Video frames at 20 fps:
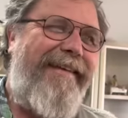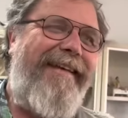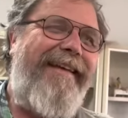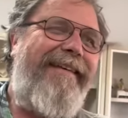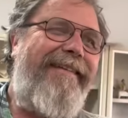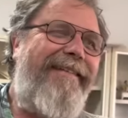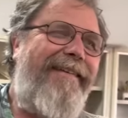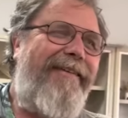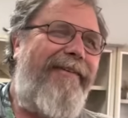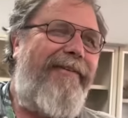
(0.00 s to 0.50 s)
"Yeah."
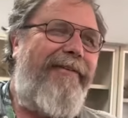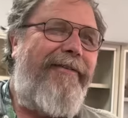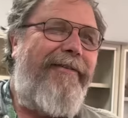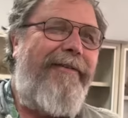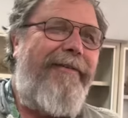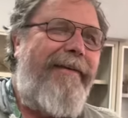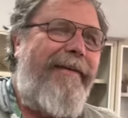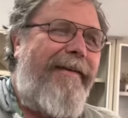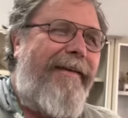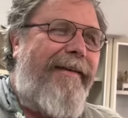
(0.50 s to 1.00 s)
So it was,
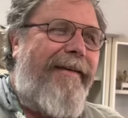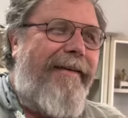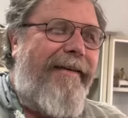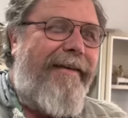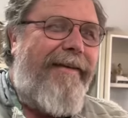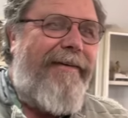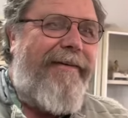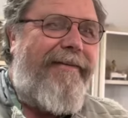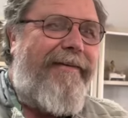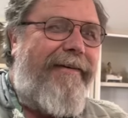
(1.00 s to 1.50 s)

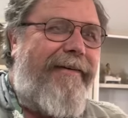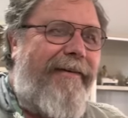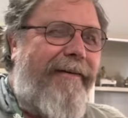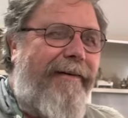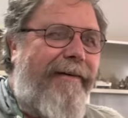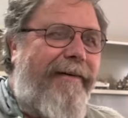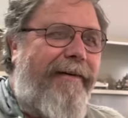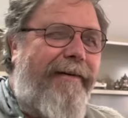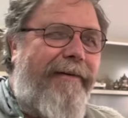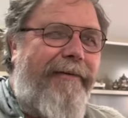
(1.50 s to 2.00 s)
she,
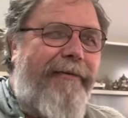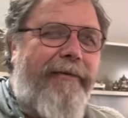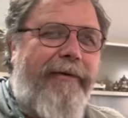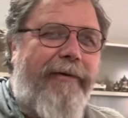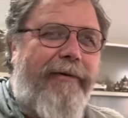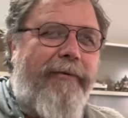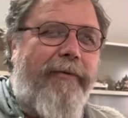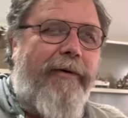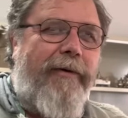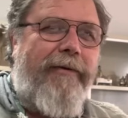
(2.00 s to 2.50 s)
uh, you
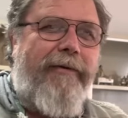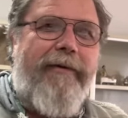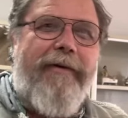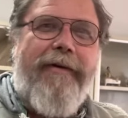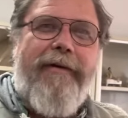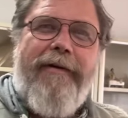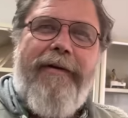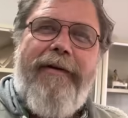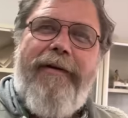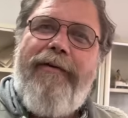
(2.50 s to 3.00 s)
know, works in
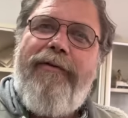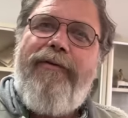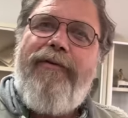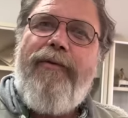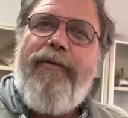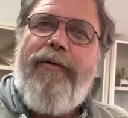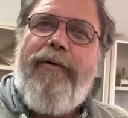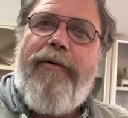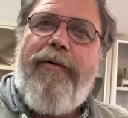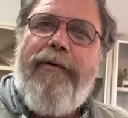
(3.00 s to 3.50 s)
a in a
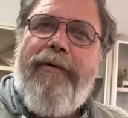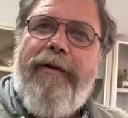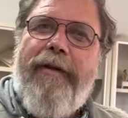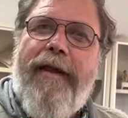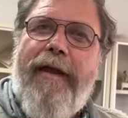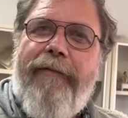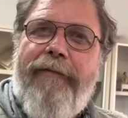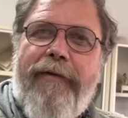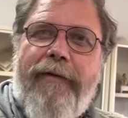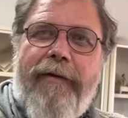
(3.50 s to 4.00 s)
school in the
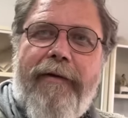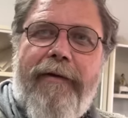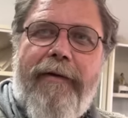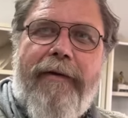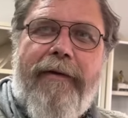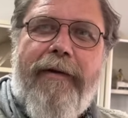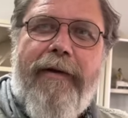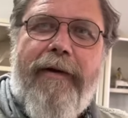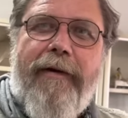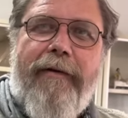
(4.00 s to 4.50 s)
cafeteria
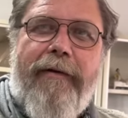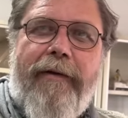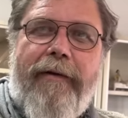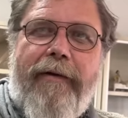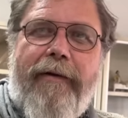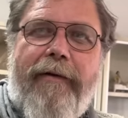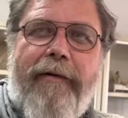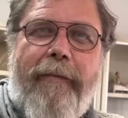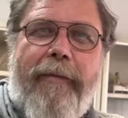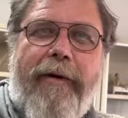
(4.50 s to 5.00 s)
there, and mm
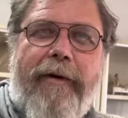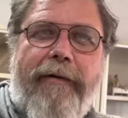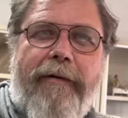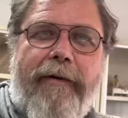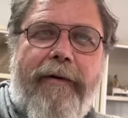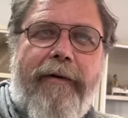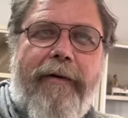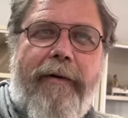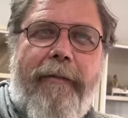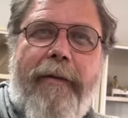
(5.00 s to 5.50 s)
-hmm. her brother
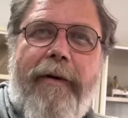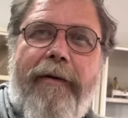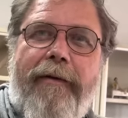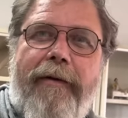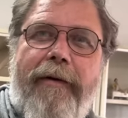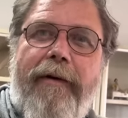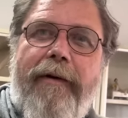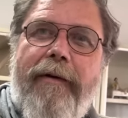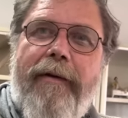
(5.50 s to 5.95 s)
and her mother.